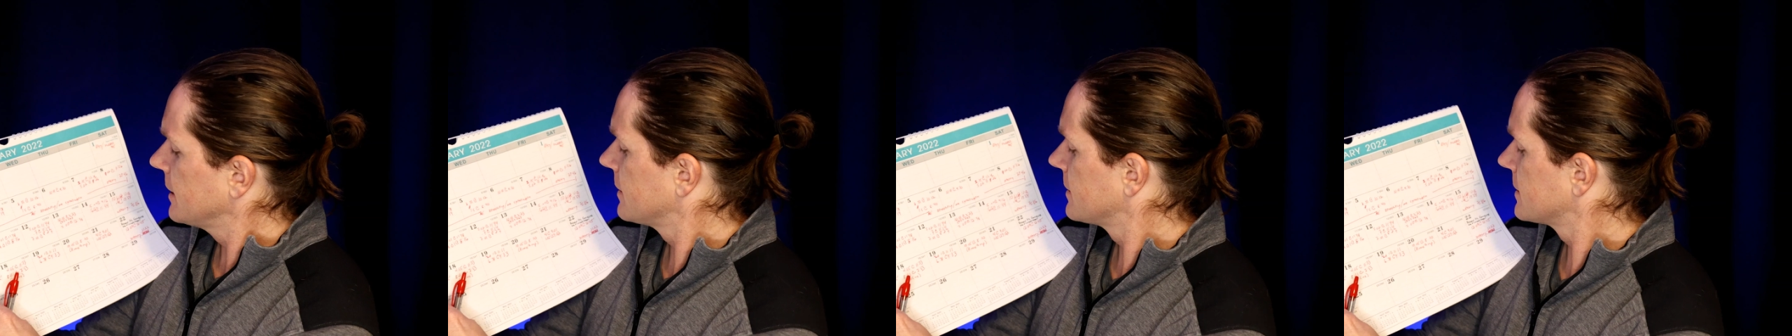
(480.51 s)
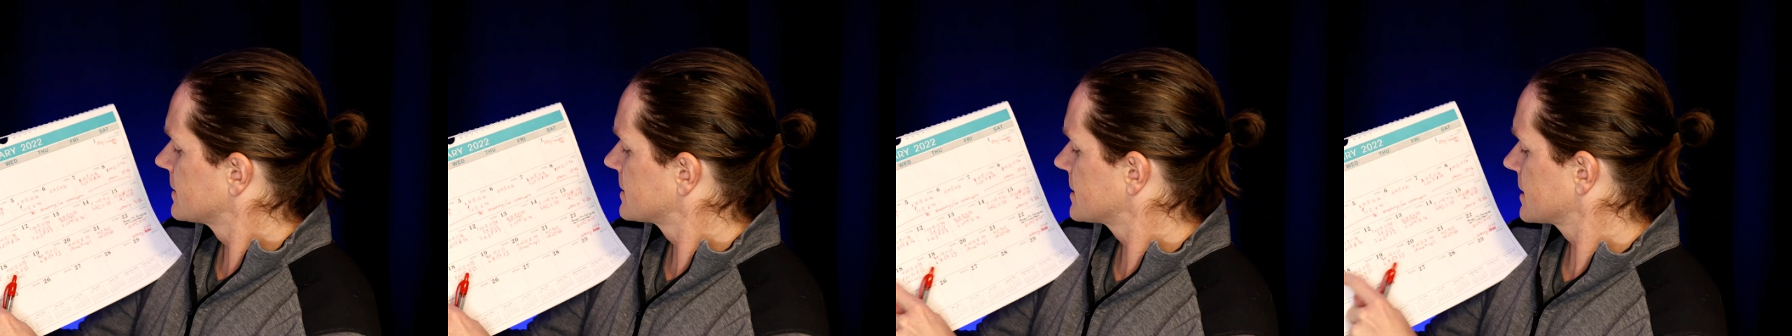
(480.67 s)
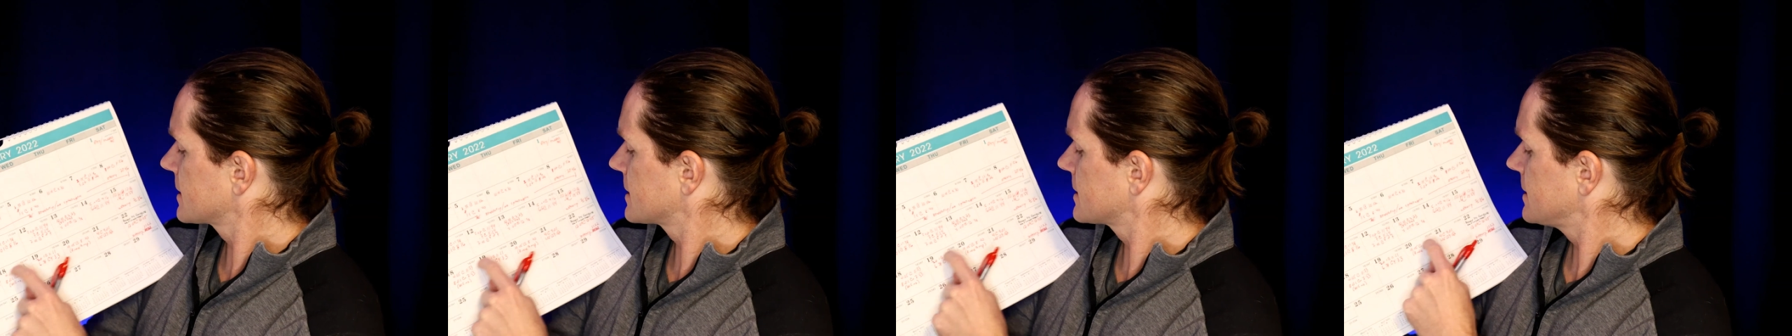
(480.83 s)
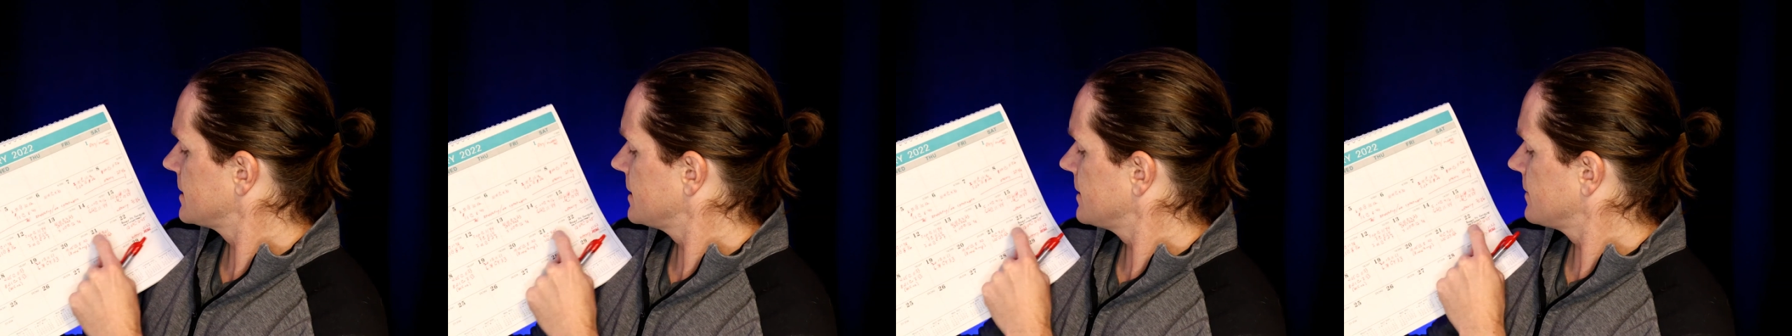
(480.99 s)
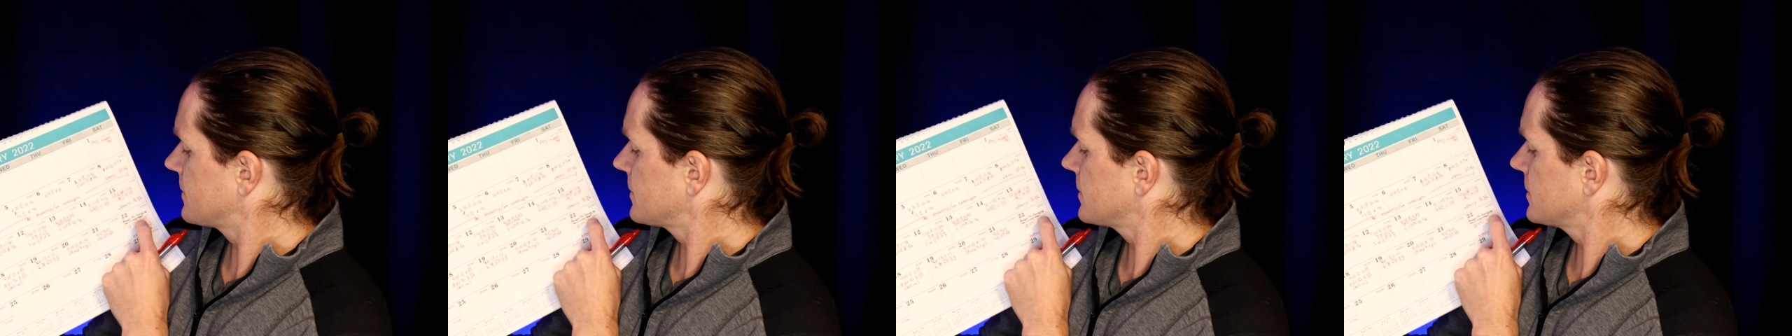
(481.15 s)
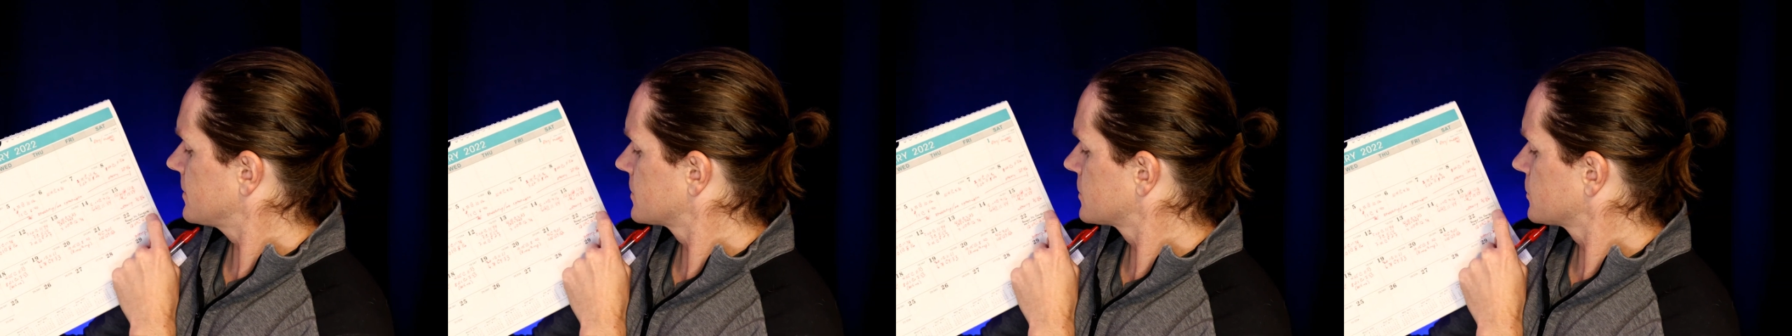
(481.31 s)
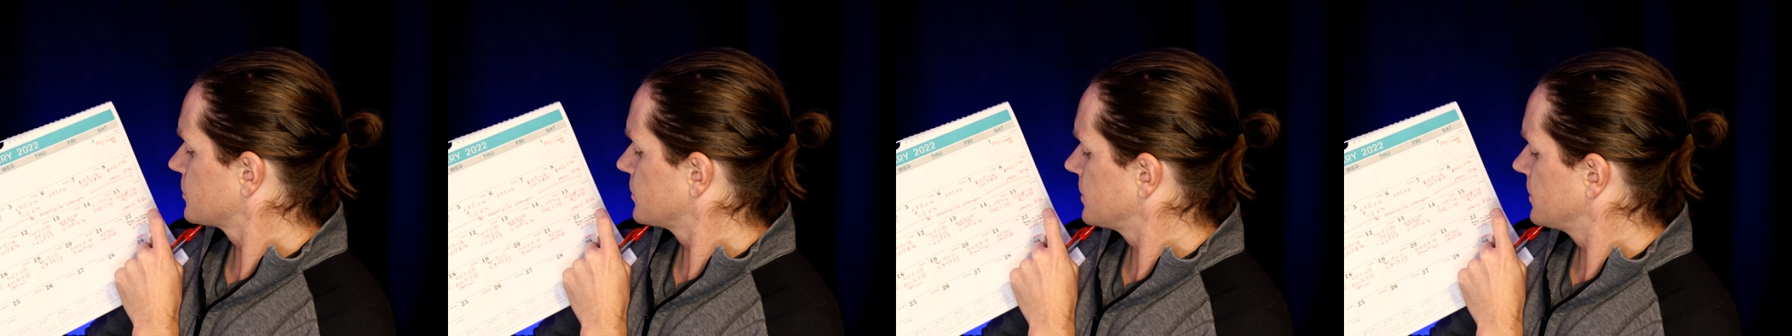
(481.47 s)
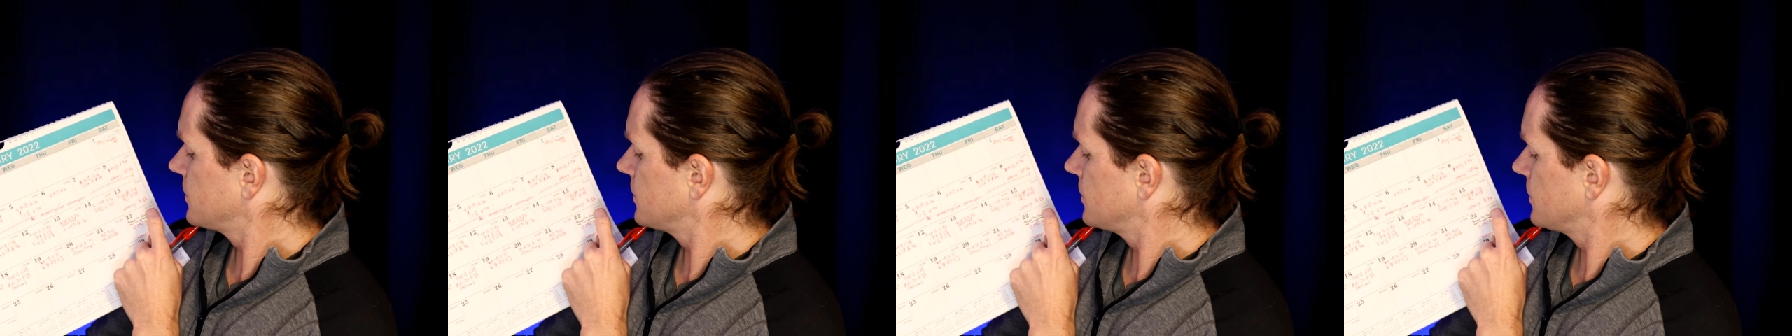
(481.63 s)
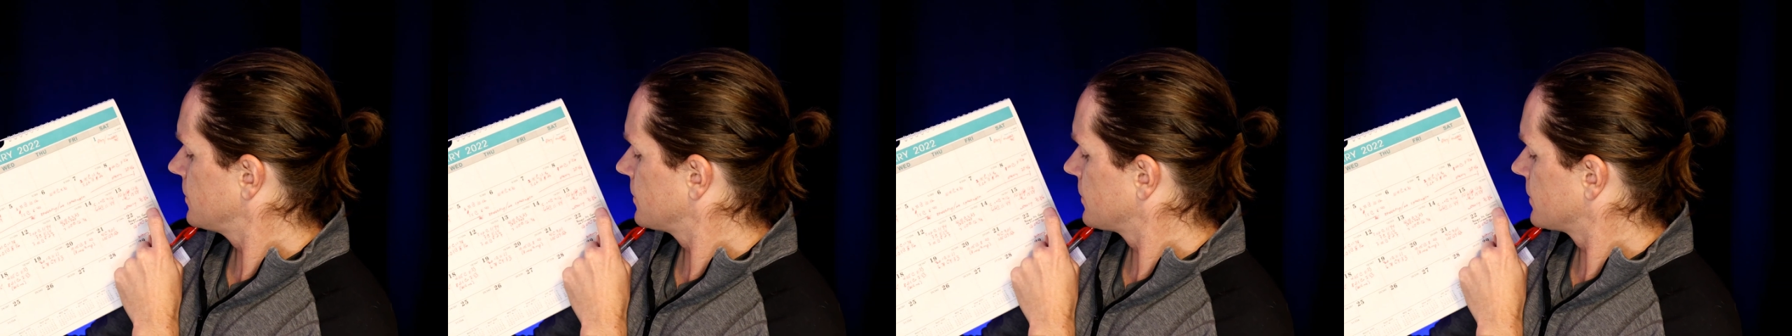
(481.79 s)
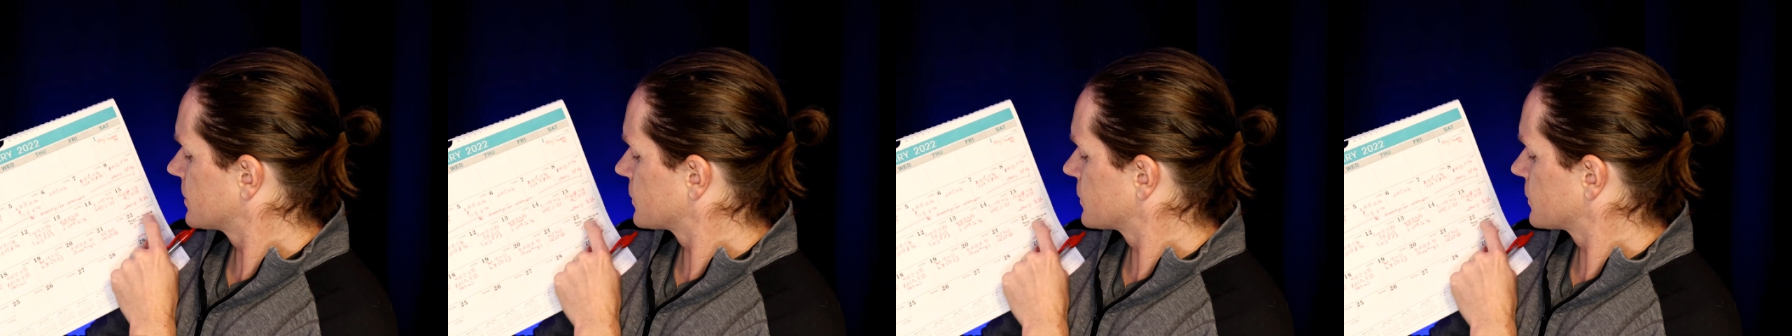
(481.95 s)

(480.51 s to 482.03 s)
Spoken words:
the 16th to